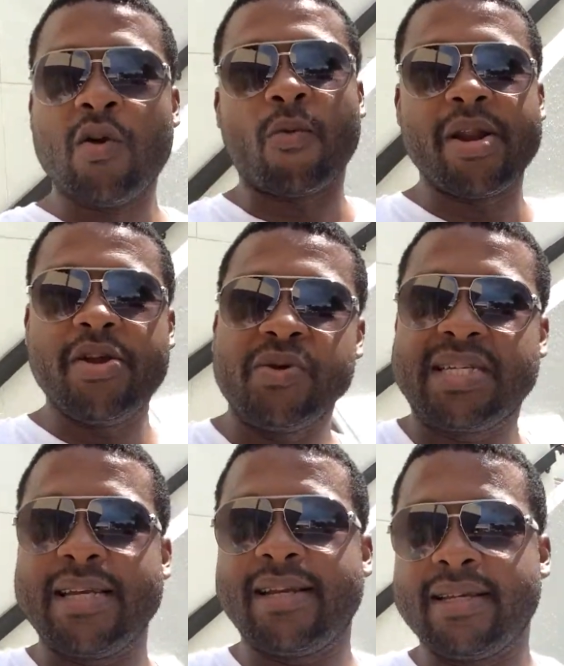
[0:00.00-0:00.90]
when you
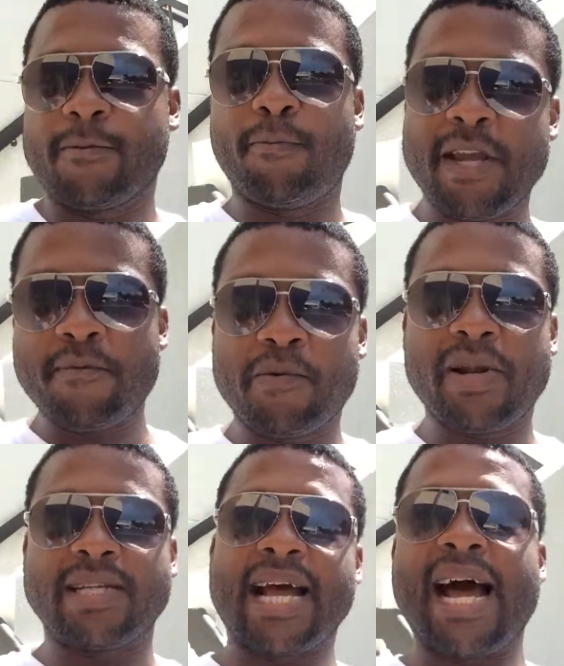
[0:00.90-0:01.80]
see these people
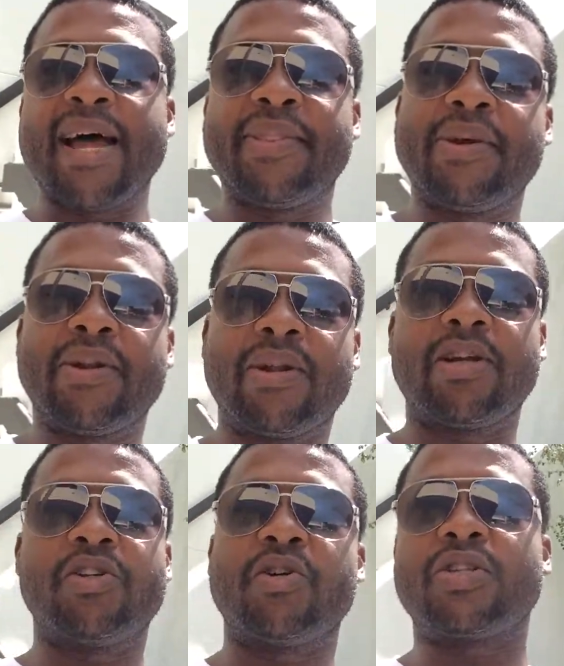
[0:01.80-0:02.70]
that's out there that
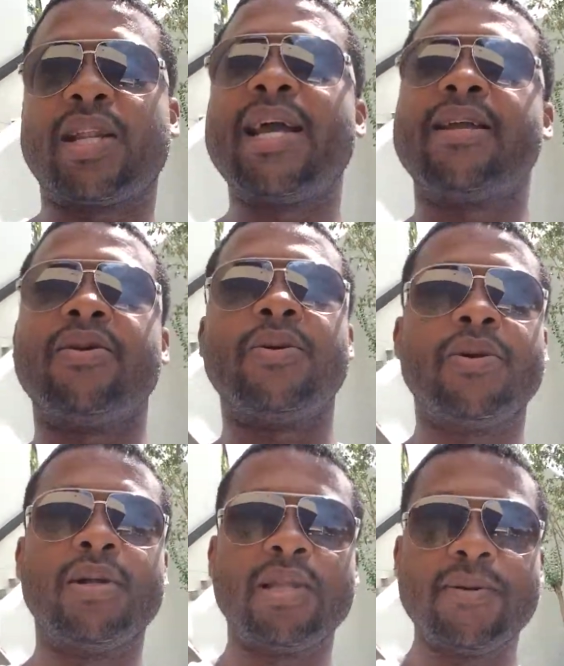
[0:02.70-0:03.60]
are just like you
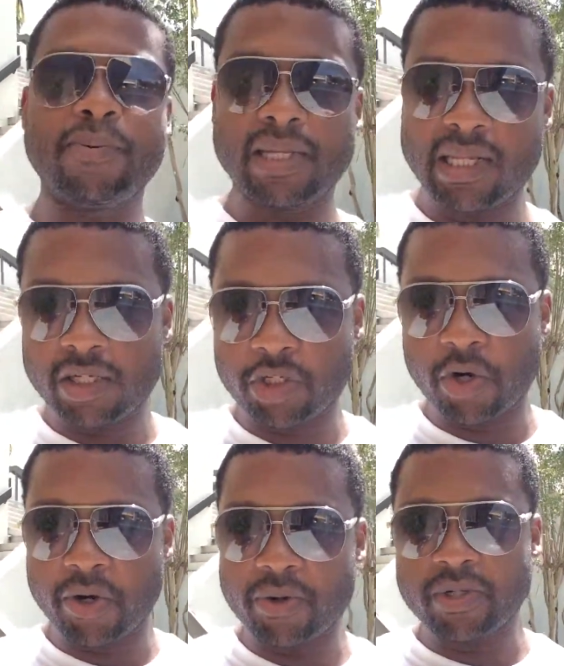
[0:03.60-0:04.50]
they put their
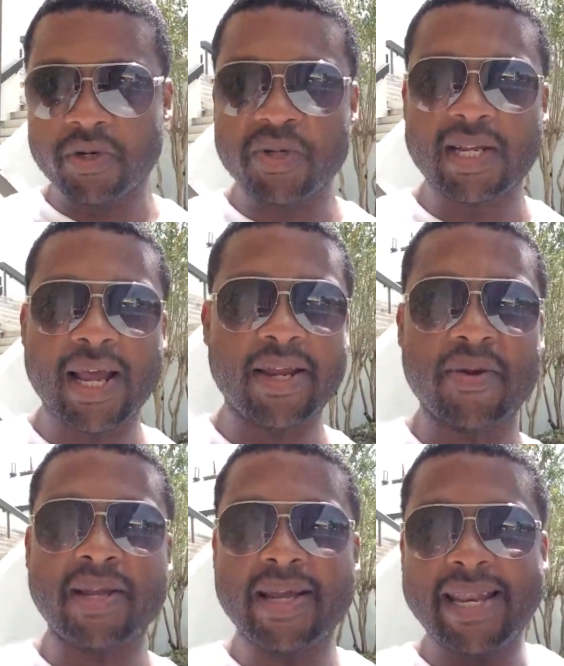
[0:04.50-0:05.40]
shirt on just like
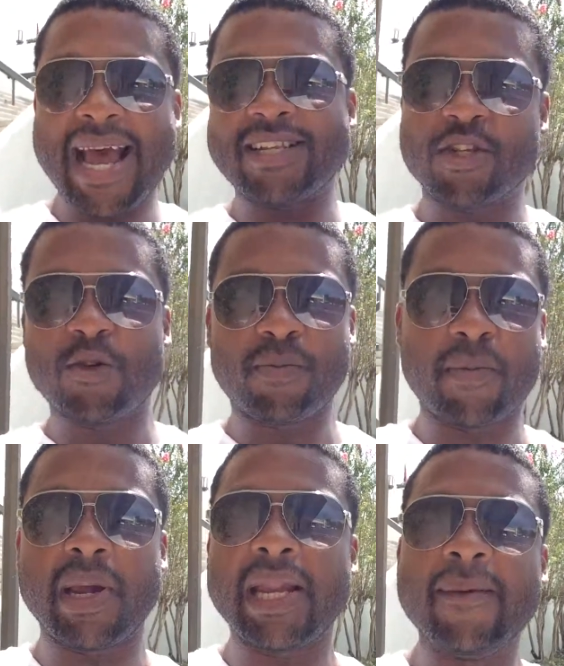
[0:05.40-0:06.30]
you they are not
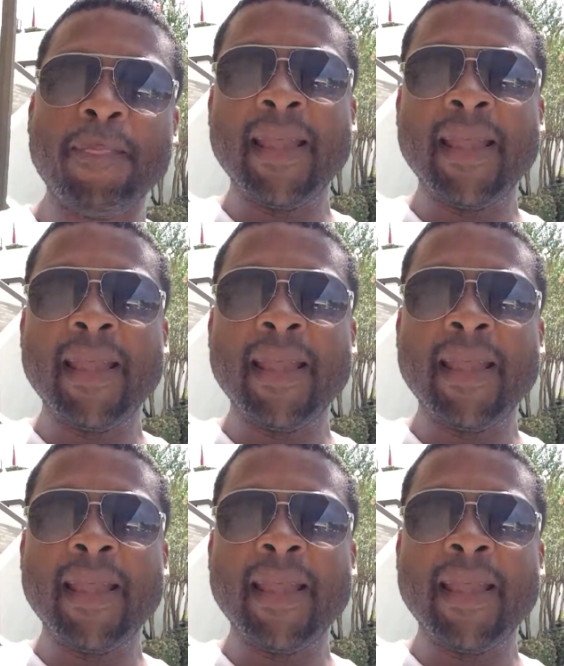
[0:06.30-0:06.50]
superman